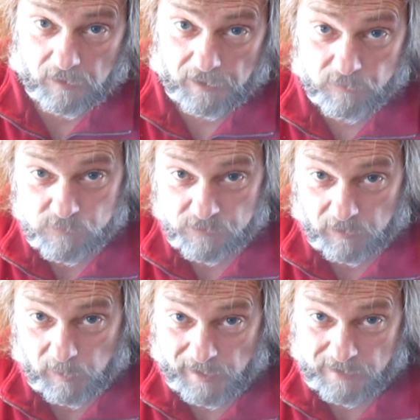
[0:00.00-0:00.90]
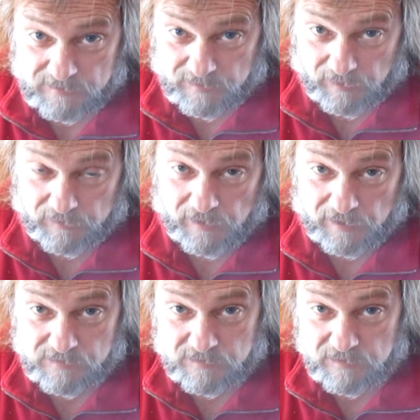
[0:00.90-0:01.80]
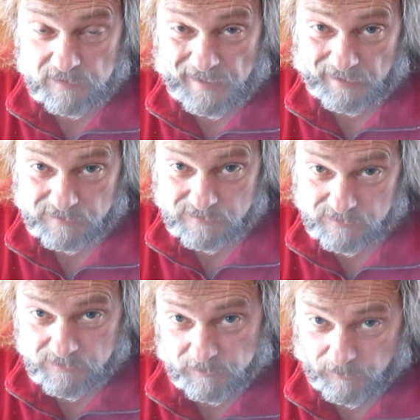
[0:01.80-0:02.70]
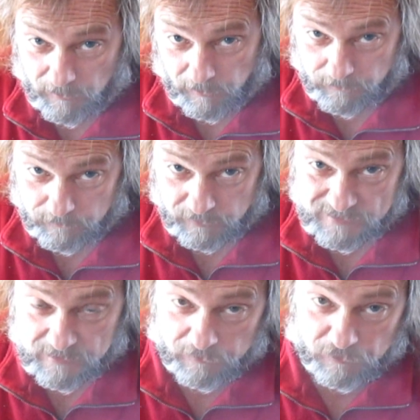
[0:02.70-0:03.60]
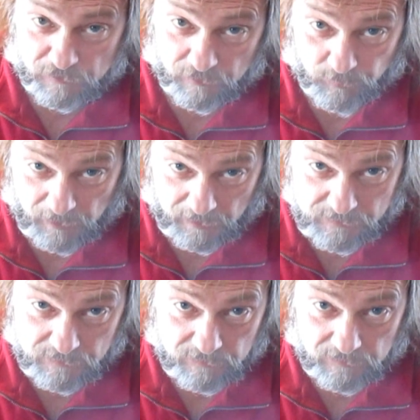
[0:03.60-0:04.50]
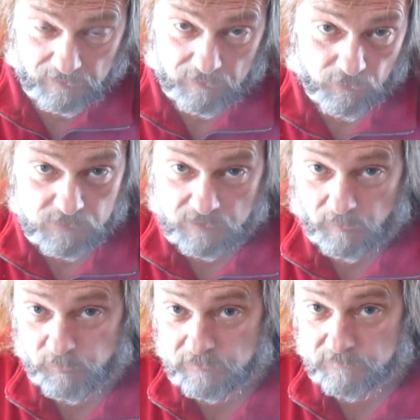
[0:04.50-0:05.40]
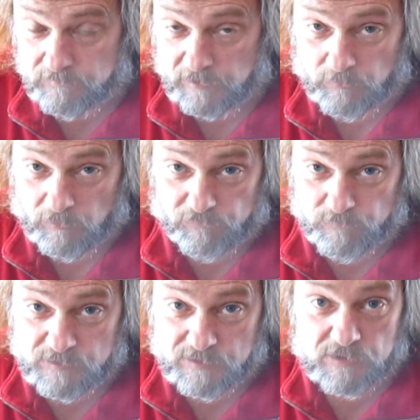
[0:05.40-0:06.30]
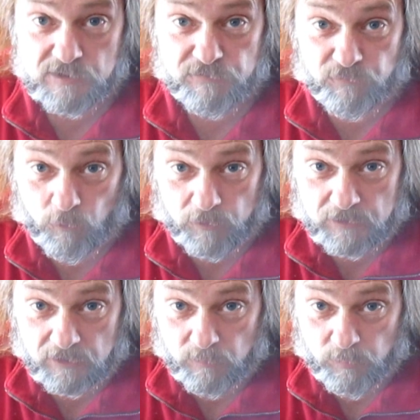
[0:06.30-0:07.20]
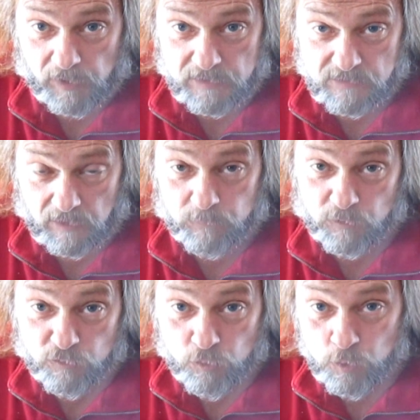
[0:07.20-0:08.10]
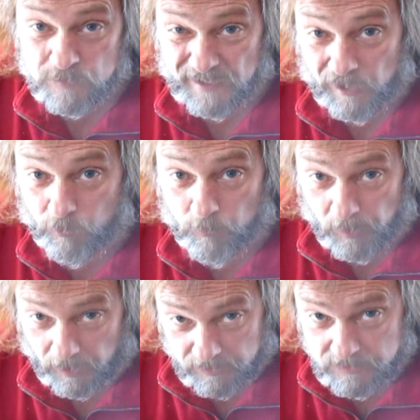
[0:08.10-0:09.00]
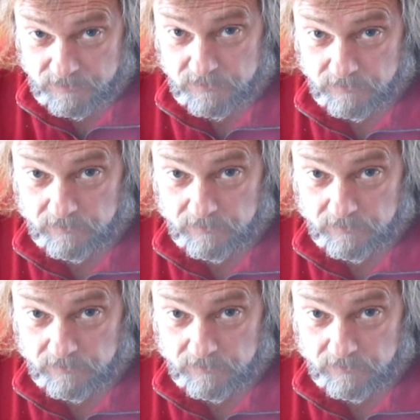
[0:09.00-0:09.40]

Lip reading: I use a Class 10 SDXC card, extended capacity. Those come in anywhere from 64 gigabytes up to 2 terabytes.